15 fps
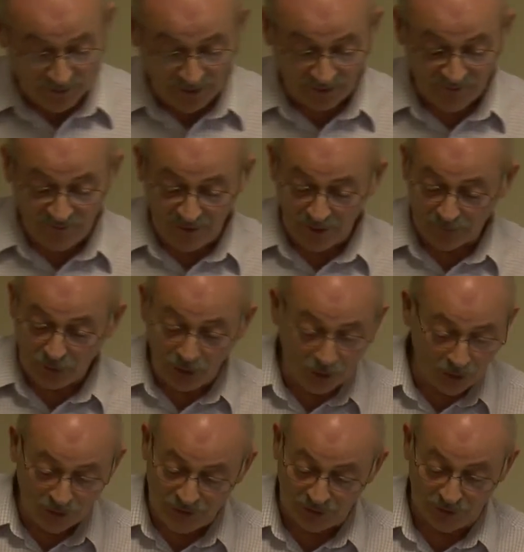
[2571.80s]
that Philip
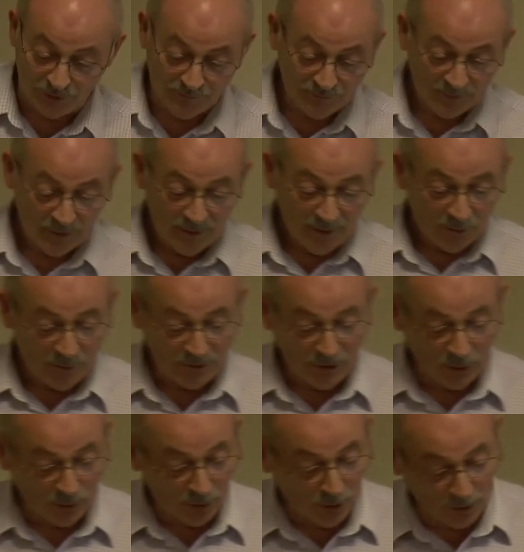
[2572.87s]
called you, when
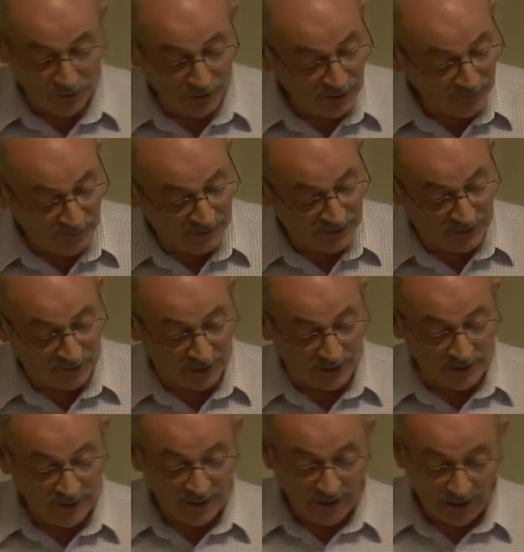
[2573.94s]
you were under the fig
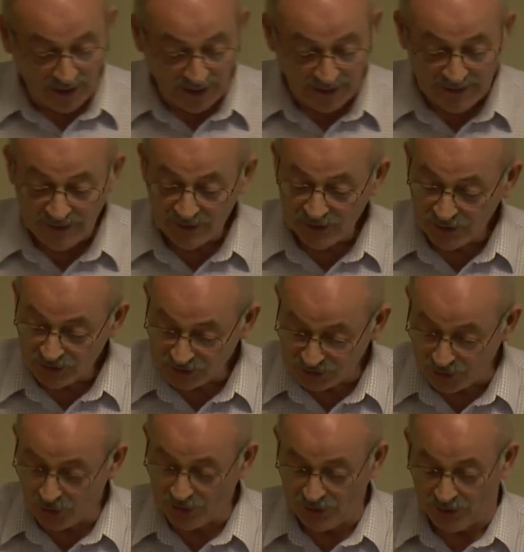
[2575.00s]
tree, I
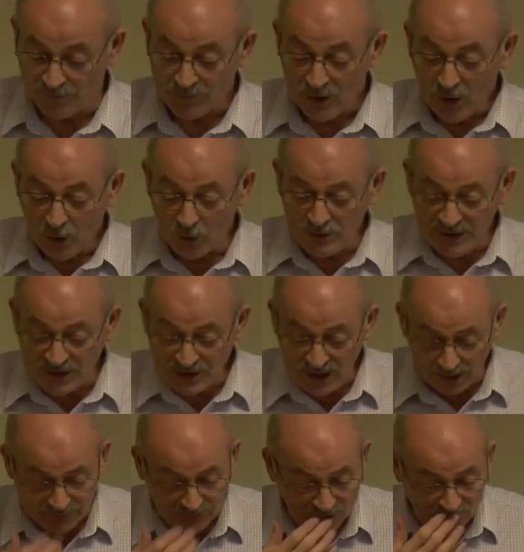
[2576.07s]
saw you. Okay,
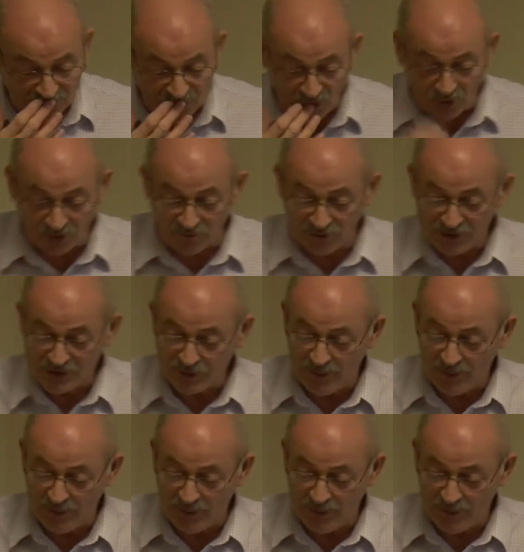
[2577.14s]
chapter 4, verse